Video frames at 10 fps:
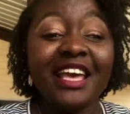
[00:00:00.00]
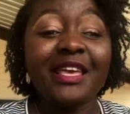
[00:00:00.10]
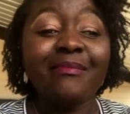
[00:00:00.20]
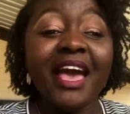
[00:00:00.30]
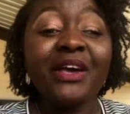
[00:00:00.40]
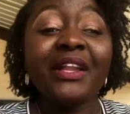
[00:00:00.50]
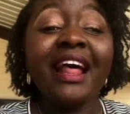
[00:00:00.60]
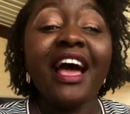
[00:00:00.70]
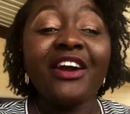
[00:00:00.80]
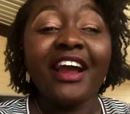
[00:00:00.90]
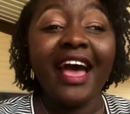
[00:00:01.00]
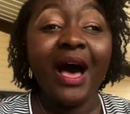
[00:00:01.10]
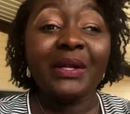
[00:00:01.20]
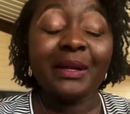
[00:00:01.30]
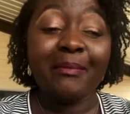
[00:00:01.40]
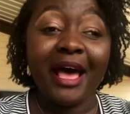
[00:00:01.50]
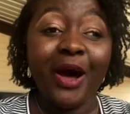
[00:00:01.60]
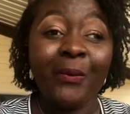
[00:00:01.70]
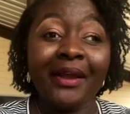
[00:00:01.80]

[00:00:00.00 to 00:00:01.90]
Emmanuel and I are out and about.